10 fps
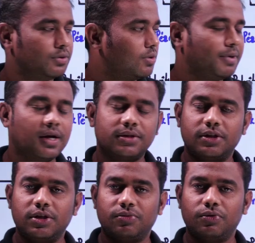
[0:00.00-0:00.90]
So because
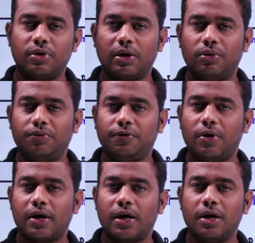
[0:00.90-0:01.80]
if
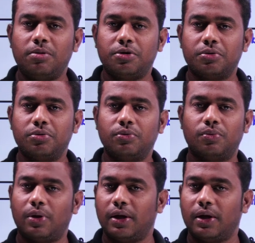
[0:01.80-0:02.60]
you are unable to do